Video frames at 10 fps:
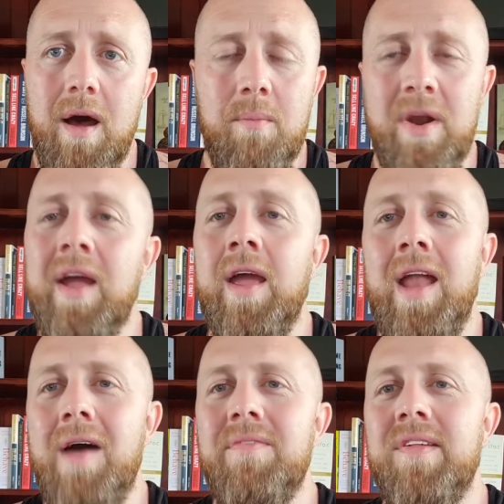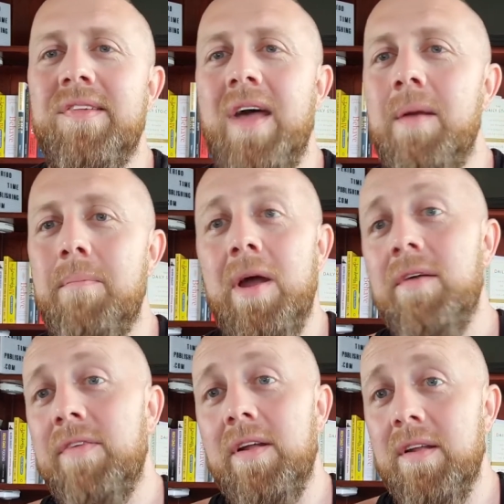when they can have the same
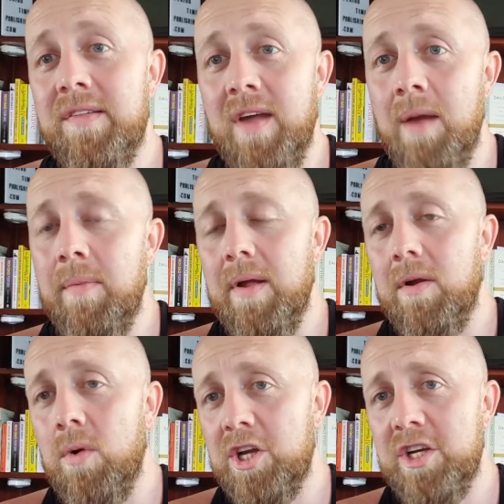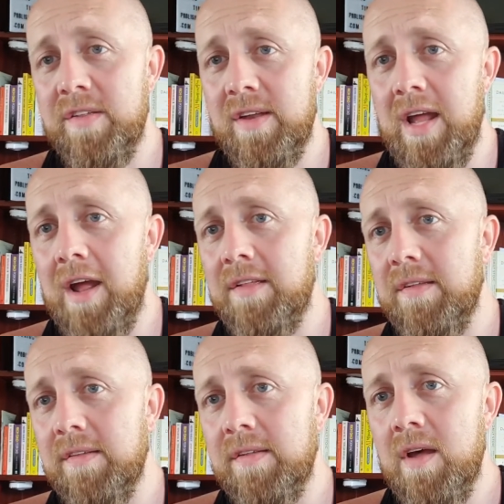benefit and the same questions and
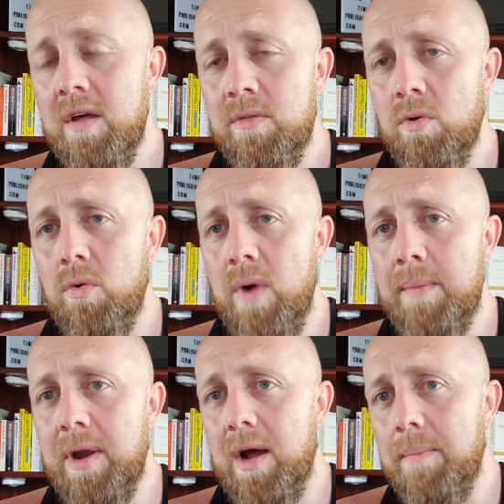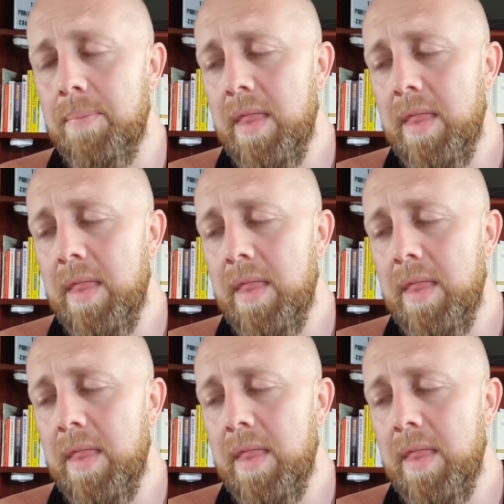answers through a webinar.